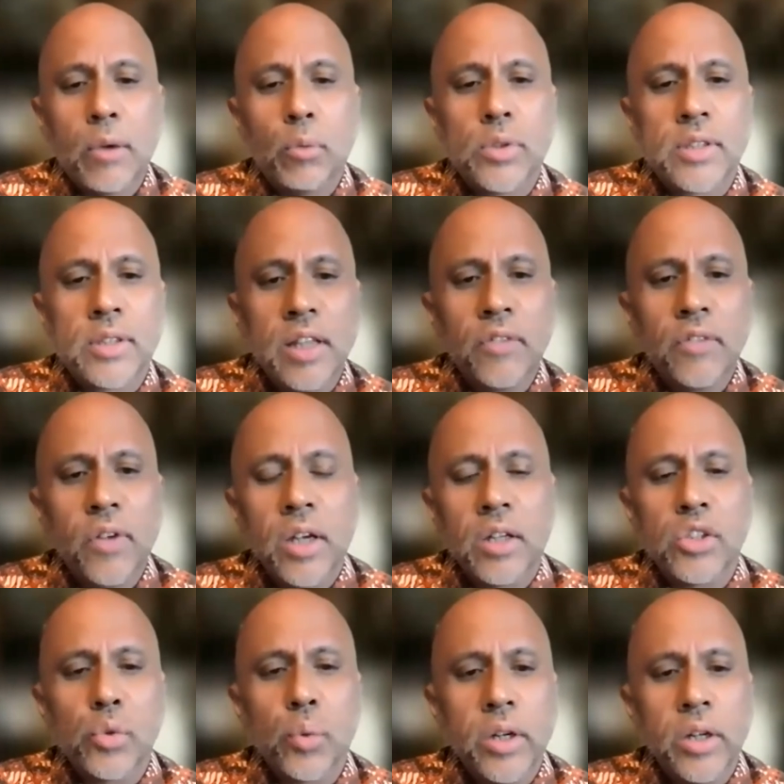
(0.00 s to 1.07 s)
was living
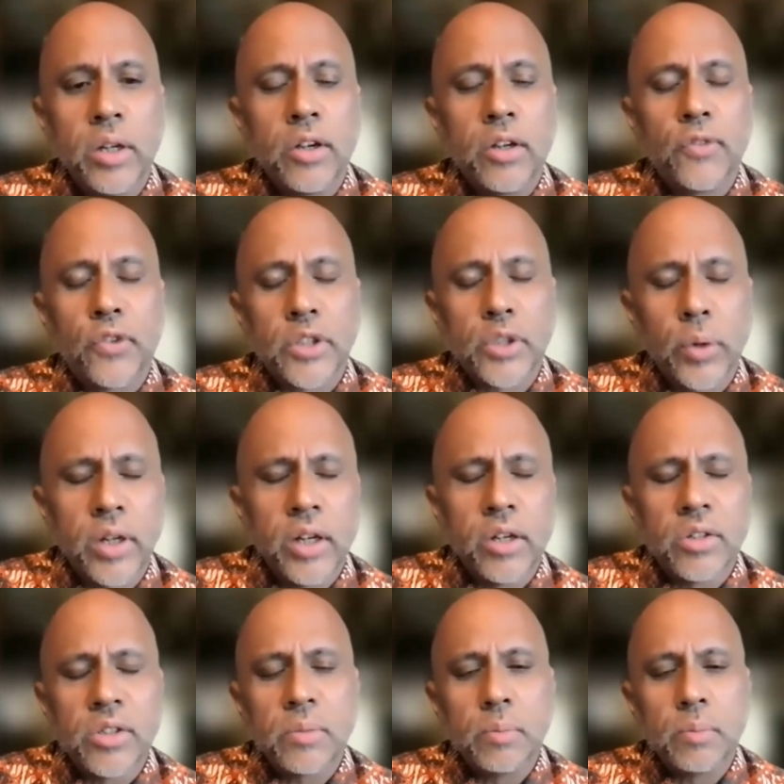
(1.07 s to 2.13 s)
in twenty, uh, for twenty
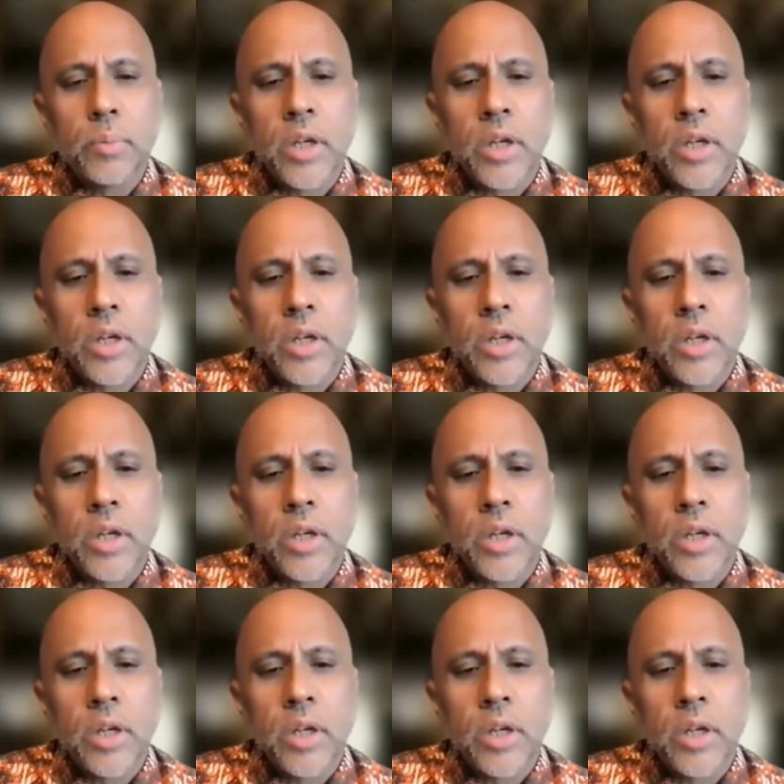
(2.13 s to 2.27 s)
years in,